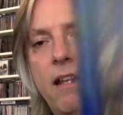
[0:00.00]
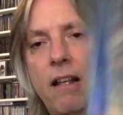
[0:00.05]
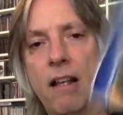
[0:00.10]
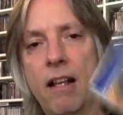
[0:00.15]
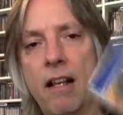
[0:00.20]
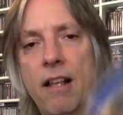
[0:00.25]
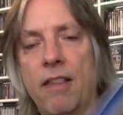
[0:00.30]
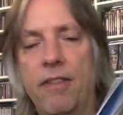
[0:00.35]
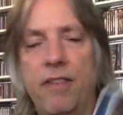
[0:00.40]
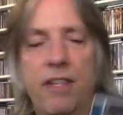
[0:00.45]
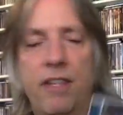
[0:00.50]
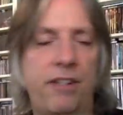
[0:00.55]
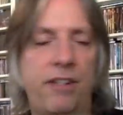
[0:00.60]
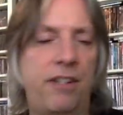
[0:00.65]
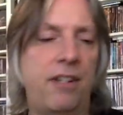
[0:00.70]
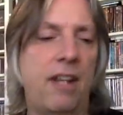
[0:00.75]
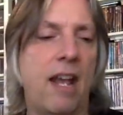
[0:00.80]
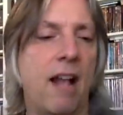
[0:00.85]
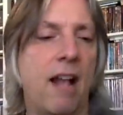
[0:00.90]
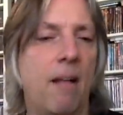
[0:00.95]
uh,
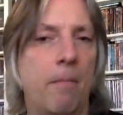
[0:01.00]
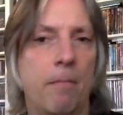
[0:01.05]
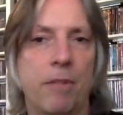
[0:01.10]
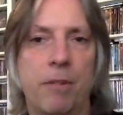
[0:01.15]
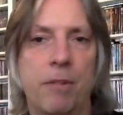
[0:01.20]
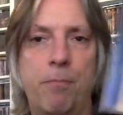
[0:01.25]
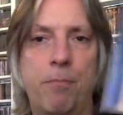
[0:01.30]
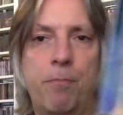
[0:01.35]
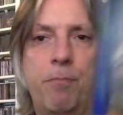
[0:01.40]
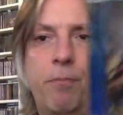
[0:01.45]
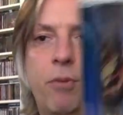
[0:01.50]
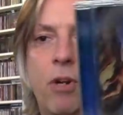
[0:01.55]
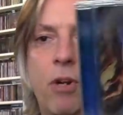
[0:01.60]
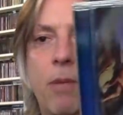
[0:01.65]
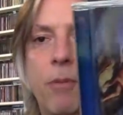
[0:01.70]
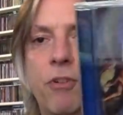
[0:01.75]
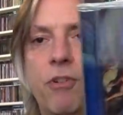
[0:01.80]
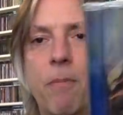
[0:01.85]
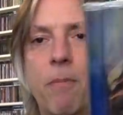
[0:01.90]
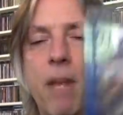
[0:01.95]
this album is
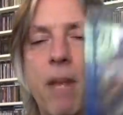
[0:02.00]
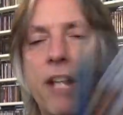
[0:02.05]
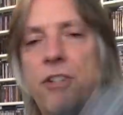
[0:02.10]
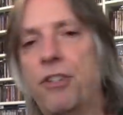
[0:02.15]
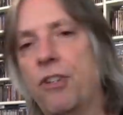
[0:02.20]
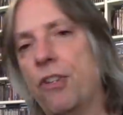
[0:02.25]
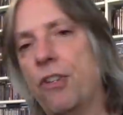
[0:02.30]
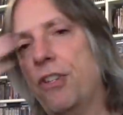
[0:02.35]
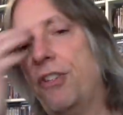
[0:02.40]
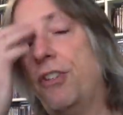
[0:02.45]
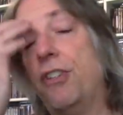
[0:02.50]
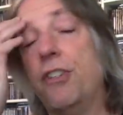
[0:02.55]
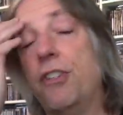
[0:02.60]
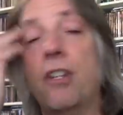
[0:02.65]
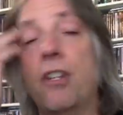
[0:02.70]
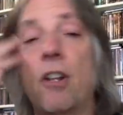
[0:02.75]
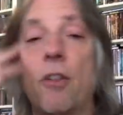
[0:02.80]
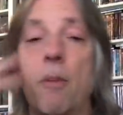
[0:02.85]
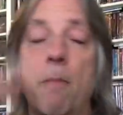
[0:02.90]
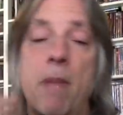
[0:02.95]
pretty much a mess. So this
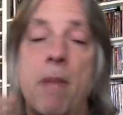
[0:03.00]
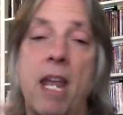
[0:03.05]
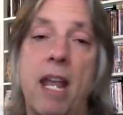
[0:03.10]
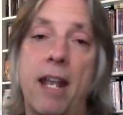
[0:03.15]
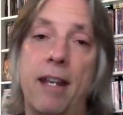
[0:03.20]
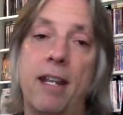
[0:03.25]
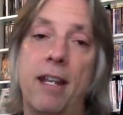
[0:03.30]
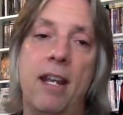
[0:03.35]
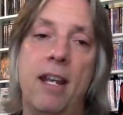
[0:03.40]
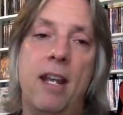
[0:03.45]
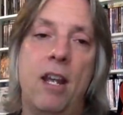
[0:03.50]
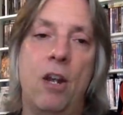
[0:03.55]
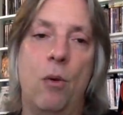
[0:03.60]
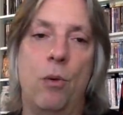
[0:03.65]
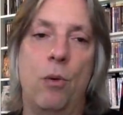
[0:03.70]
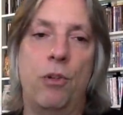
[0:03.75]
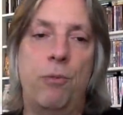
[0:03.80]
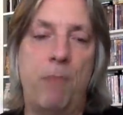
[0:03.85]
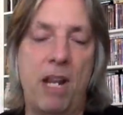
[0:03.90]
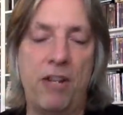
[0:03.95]
is, you know, the band,
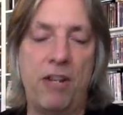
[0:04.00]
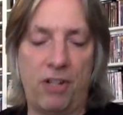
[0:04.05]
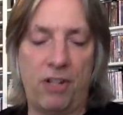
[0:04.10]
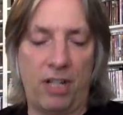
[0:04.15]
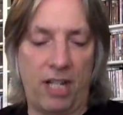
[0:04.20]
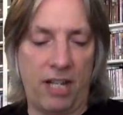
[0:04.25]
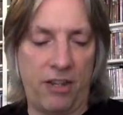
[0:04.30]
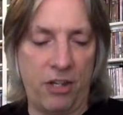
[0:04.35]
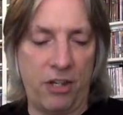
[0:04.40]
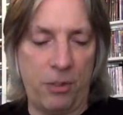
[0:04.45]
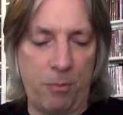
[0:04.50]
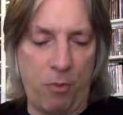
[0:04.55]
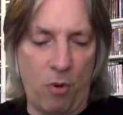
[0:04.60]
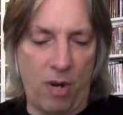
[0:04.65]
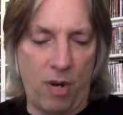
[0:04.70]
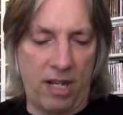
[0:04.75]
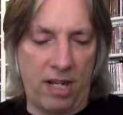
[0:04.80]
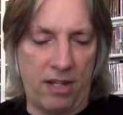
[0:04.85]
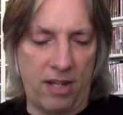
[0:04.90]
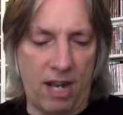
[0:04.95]
which basically at this
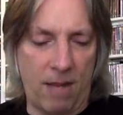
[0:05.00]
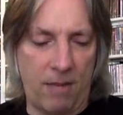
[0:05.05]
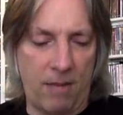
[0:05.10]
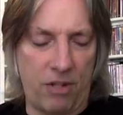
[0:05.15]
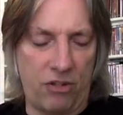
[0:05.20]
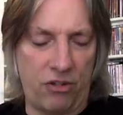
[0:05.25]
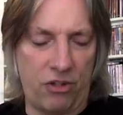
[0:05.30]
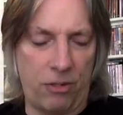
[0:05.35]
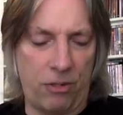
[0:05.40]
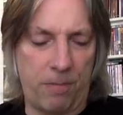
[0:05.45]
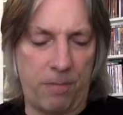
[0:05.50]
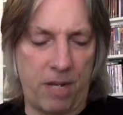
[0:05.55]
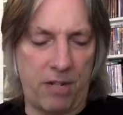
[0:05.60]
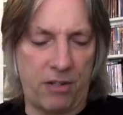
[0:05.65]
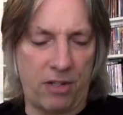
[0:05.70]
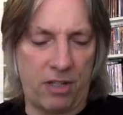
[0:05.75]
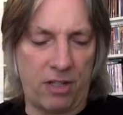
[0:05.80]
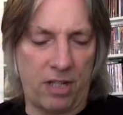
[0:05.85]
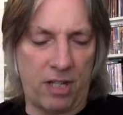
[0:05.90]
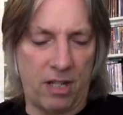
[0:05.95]
point in time, it's just
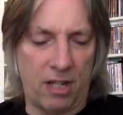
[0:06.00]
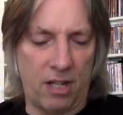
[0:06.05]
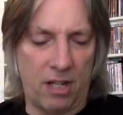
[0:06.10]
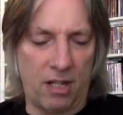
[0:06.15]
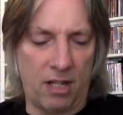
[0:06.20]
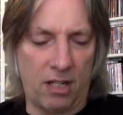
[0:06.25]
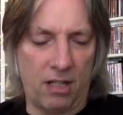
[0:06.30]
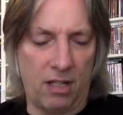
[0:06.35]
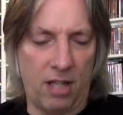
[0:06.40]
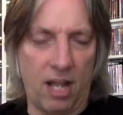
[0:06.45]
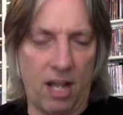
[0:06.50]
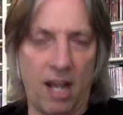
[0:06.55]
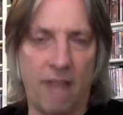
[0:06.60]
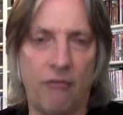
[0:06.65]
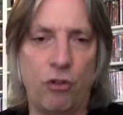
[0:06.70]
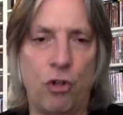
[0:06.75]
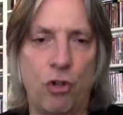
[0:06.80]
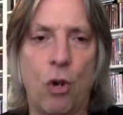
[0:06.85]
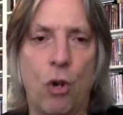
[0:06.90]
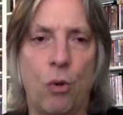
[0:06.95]
basically uh,
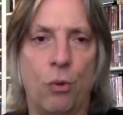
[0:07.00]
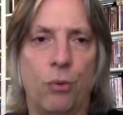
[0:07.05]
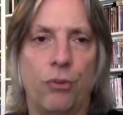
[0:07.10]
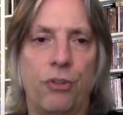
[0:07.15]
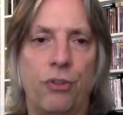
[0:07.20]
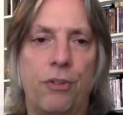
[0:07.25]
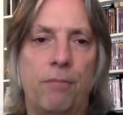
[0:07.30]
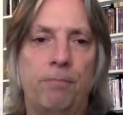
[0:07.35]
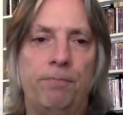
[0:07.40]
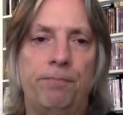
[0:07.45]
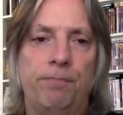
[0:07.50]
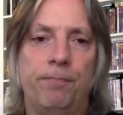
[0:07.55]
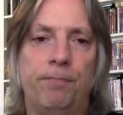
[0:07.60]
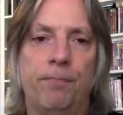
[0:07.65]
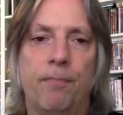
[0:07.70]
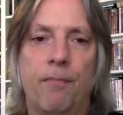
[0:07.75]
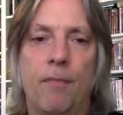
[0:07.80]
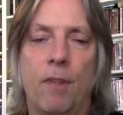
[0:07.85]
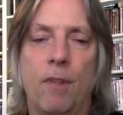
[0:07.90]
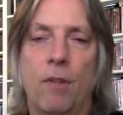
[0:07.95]
Clive Jones,
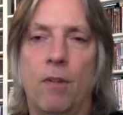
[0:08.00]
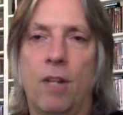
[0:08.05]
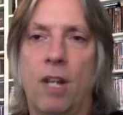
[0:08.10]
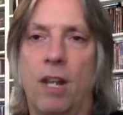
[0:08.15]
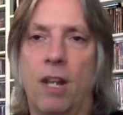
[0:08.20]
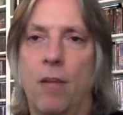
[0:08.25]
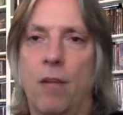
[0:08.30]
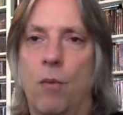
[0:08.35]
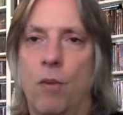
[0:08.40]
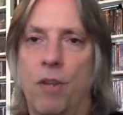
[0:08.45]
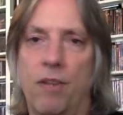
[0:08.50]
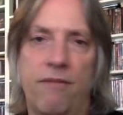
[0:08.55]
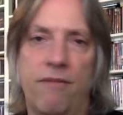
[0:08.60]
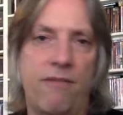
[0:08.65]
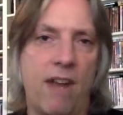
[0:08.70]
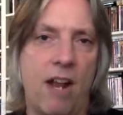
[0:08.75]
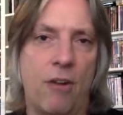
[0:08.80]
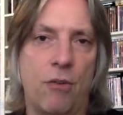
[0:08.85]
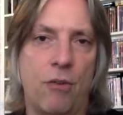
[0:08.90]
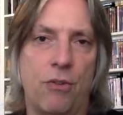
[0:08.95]
okay, one of the
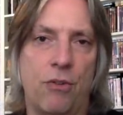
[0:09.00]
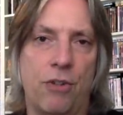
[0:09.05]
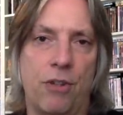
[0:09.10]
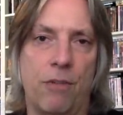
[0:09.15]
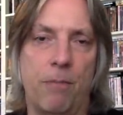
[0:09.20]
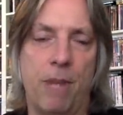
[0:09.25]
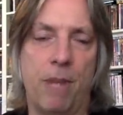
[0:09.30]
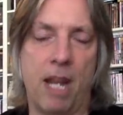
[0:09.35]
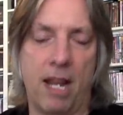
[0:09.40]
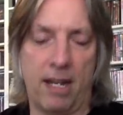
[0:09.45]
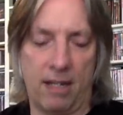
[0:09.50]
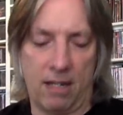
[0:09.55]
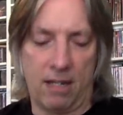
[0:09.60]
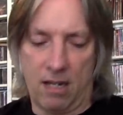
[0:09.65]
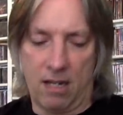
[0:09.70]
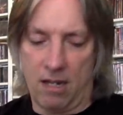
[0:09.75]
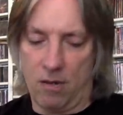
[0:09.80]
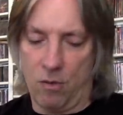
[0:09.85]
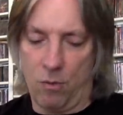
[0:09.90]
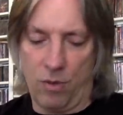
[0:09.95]
founders of the band,
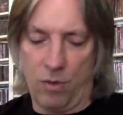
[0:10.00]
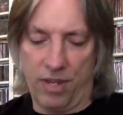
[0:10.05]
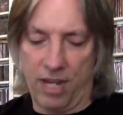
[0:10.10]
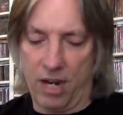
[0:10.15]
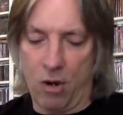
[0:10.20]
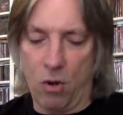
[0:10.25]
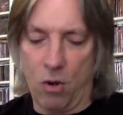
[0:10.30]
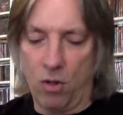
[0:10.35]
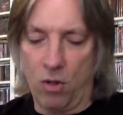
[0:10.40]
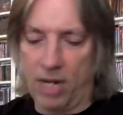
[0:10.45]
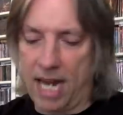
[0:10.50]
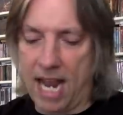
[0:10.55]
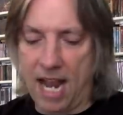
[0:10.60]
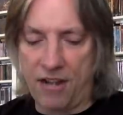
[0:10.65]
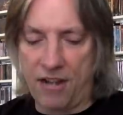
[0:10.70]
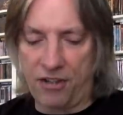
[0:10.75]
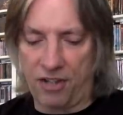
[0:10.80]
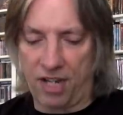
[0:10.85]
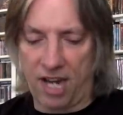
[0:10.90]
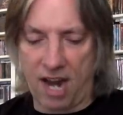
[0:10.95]
uh, with a whole
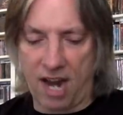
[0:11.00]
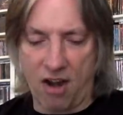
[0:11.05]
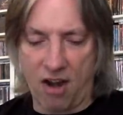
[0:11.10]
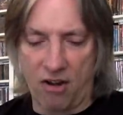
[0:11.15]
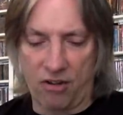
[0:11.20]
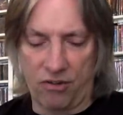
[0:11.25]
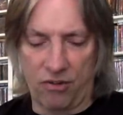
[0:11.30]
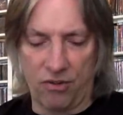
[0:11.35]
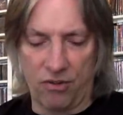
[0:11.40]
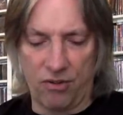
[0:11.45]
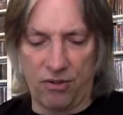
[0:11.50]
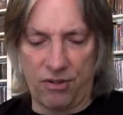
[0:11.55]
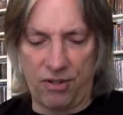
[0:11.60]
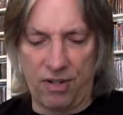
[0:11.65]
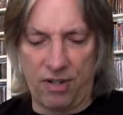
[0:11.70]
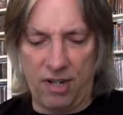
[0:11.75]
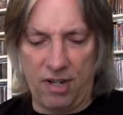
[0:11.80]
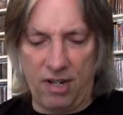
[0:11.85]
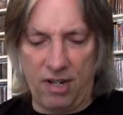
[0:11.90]
cast of characters.